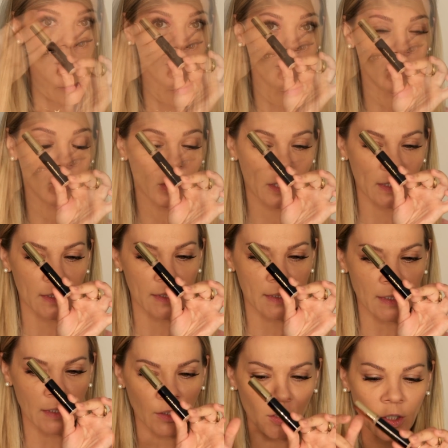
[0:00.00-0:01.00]
For
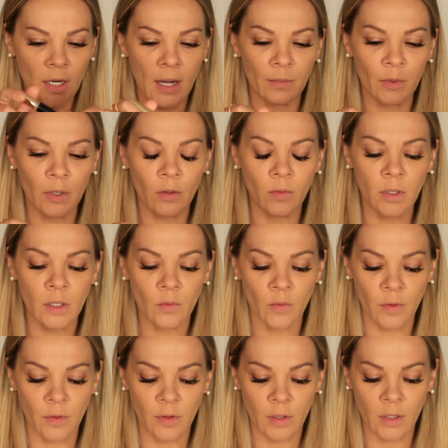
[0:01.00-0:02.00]
concealer, I'm going
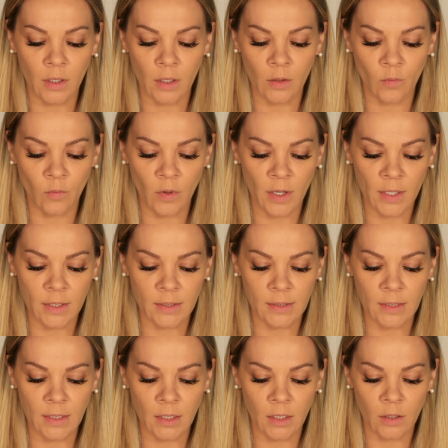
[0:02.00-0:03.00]
with the
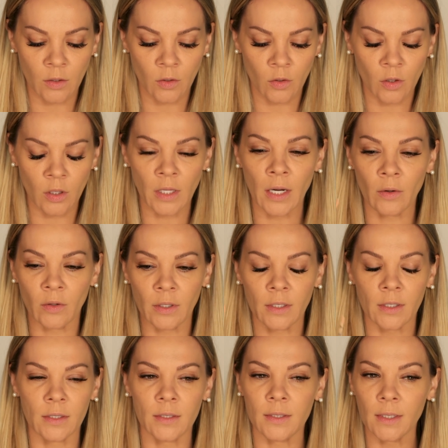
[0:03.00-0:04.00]
YSL All Hour
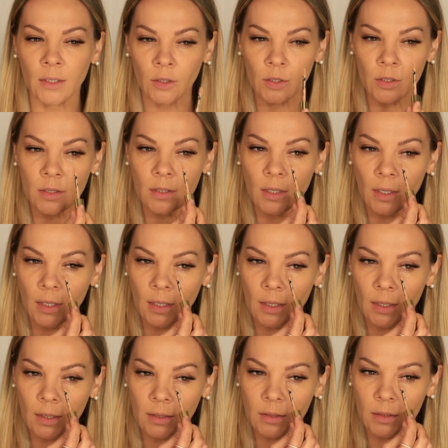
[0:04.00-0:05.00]
Concealers, and
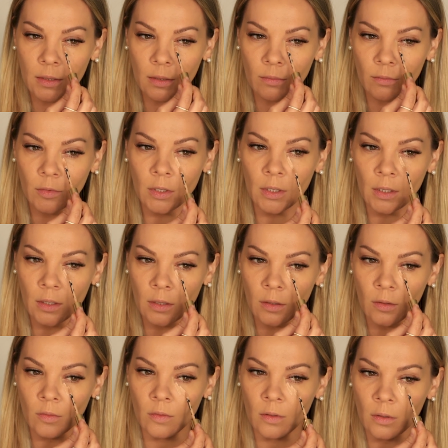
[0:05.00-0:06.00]
I'm going to
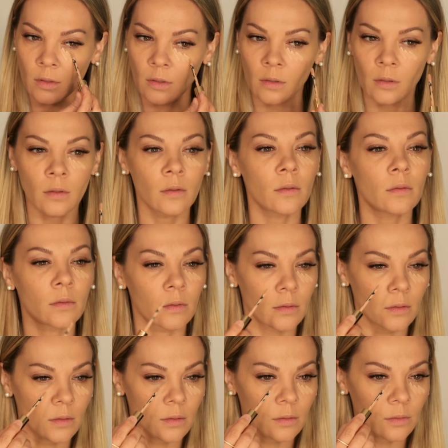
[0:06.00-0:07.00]
go
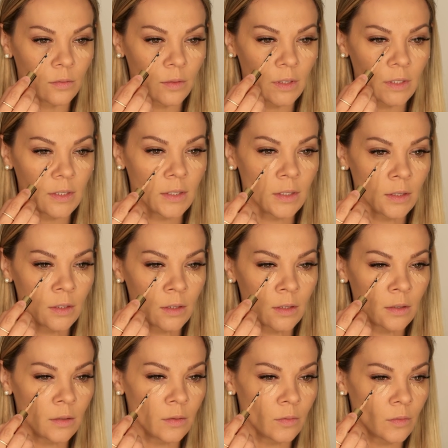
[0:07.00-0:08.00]
right
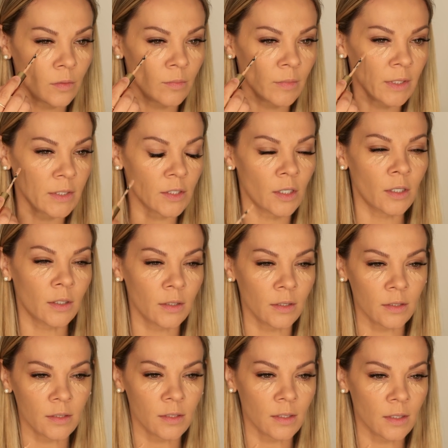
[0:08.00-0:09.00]
here where my
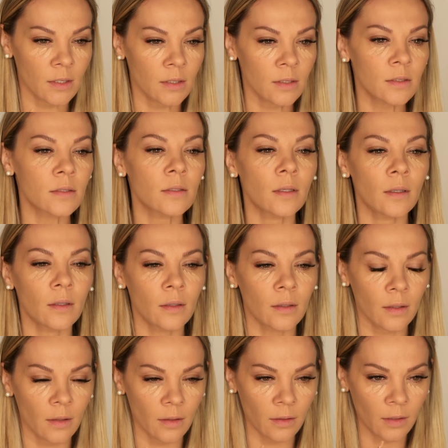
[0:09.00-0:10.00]
darkness is, and
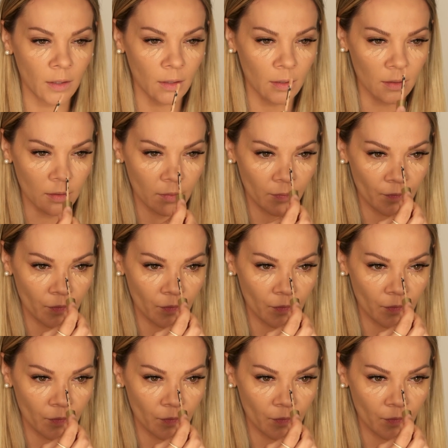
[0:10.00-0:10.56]
I think